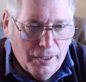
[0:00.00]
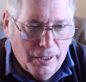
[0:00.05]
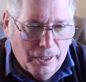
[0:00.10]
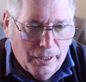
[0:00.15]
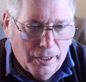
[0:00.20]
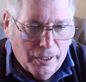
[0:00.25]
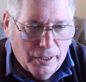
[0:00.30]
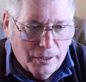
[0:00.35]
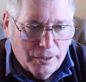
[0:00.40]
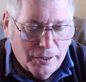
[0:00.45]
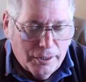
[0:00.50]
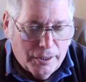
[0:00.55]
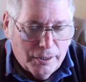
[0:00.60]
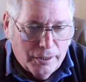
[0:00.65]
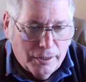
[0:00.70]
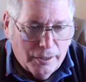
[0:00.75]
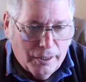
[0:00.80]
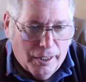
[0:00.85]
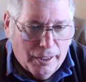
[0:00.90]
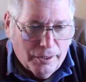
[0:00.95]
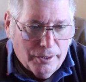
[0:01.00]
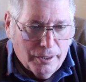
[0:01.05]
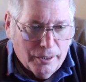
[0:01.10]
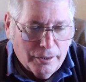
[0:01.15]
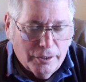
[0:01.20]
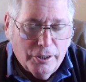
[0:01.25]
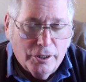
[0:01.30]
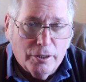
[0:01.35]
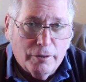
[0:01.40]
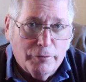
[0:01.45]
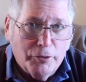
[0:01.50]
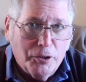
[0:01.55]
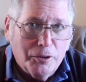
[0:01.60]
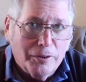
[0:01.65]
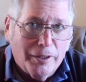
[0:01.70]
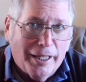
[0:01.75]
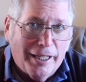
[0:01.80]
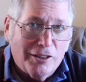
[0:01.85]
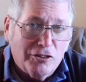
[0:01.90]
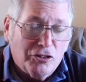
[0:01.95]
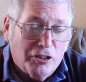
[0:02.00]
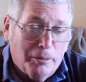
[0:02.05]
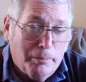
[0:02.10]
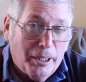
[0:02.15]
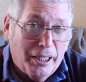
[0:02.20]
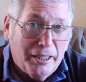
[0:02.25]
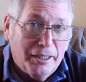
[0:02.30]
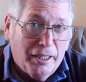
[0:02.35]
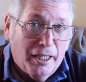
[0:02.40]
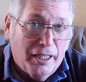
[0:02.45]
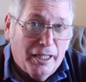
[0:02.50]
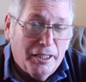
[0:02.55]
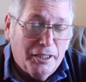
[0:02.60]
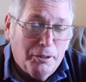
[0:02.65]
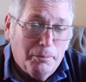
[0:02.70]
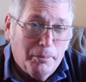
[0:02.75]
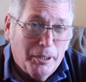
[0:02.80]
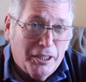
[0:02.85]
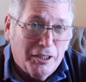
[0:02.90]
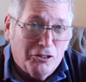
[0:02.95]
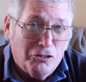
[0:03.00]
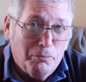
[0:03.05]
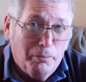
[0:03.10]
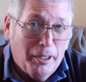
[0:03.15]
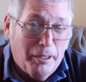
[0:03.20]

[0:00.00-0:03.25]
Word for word: and I think the interview lasted about 90 minutes,